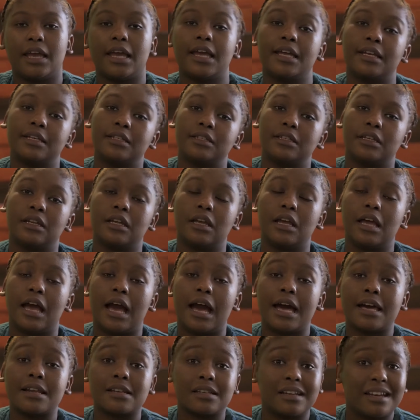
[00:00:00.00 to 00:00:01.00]
and
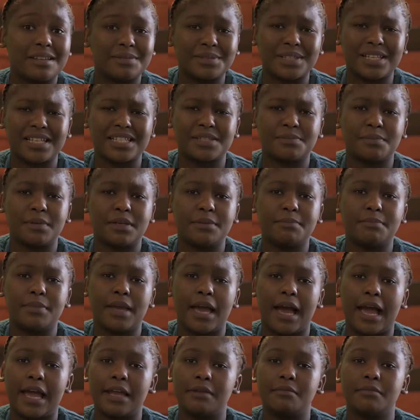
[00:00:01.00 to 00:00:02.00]
RLabs has been
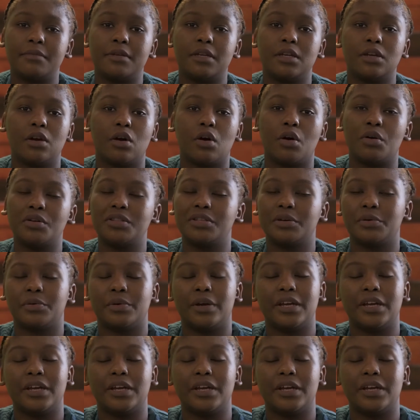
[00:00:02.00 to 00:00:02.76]
behind me all the